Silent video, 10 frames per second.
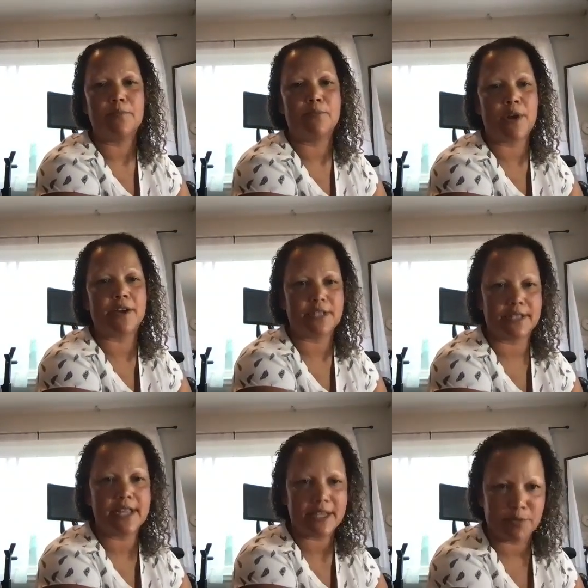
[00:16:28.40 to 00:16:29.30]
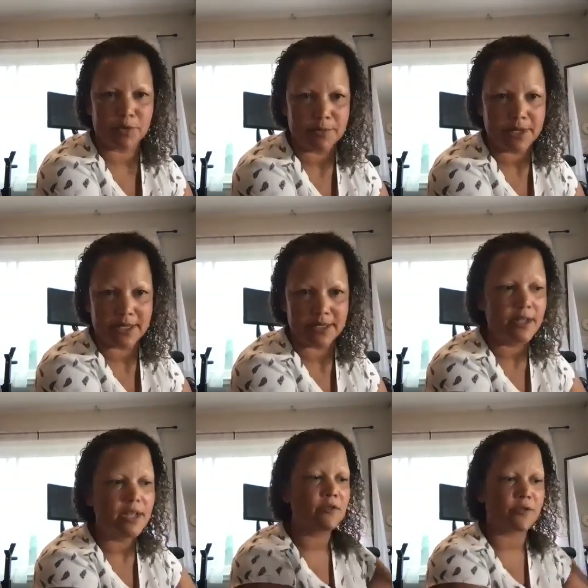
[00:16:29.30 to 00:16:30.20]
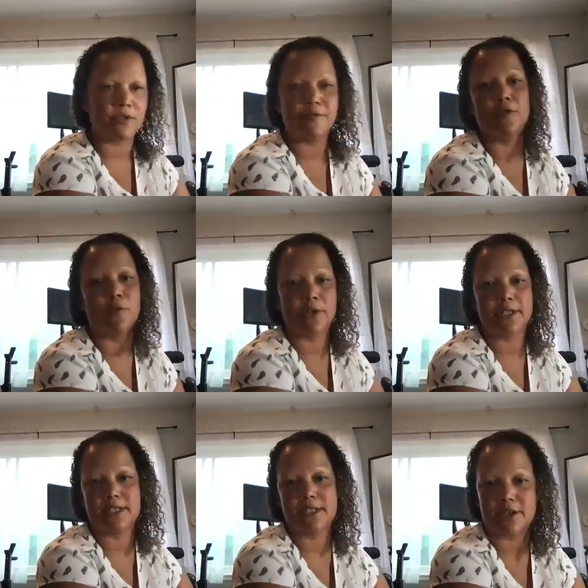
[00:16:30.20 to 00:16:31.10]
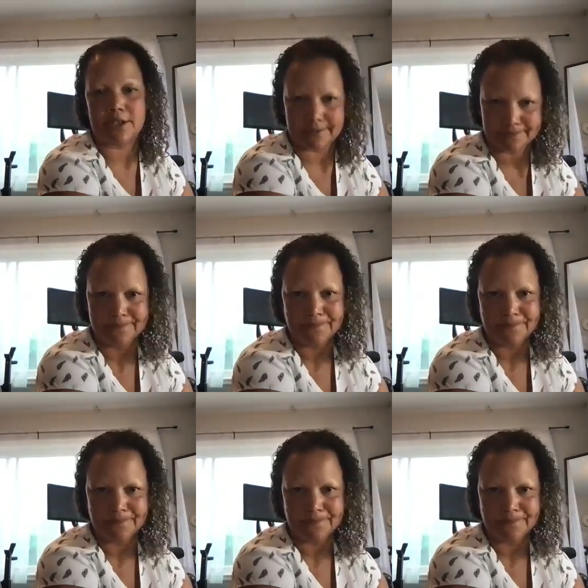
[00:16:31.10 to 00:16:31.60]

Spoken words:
prior to the next board meeting for a full board discussion.